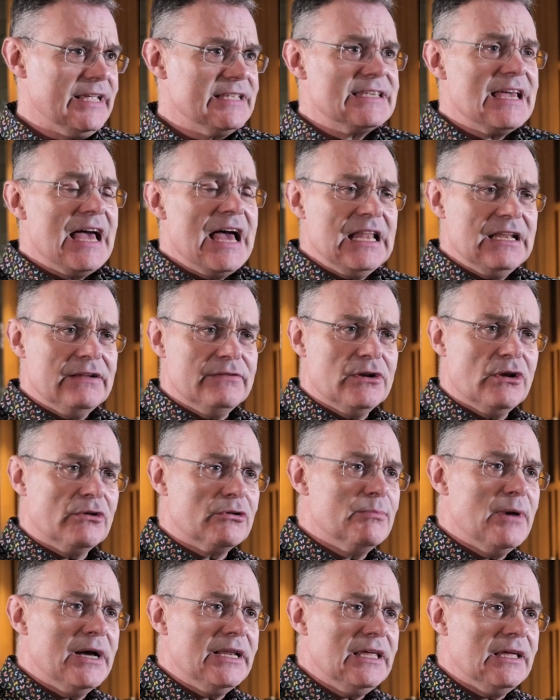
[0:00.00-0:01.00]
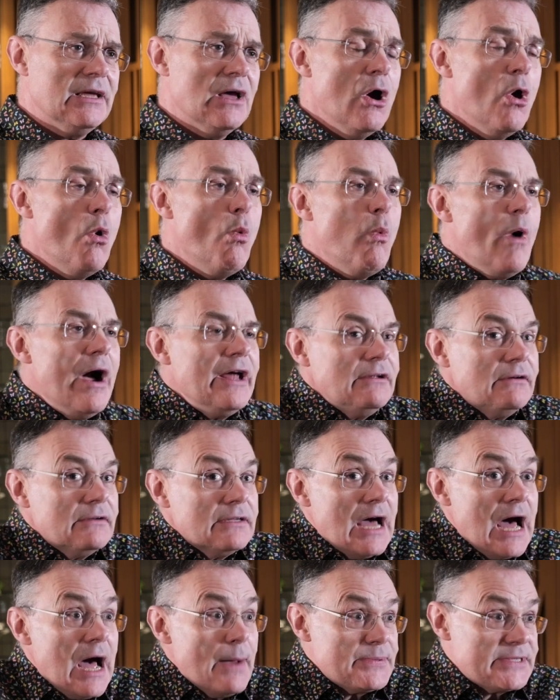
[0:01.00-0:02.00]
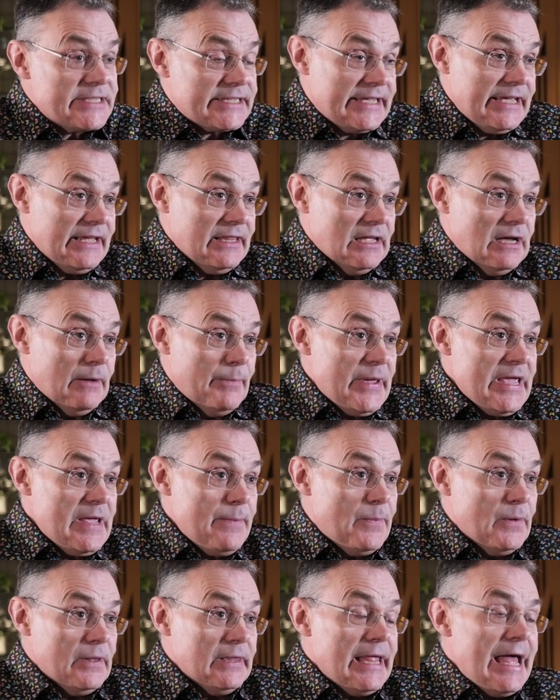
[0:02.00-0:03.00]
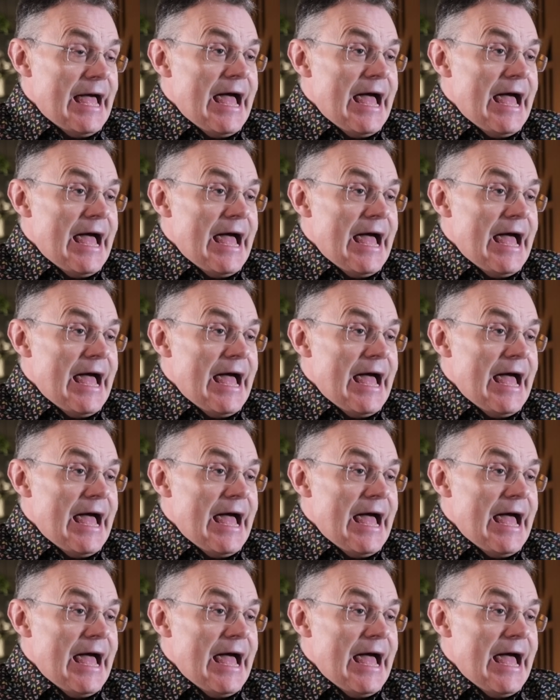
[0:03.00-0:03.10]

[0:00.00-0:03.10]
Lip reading: It's a hell of a lot of money. Why not upskill our people?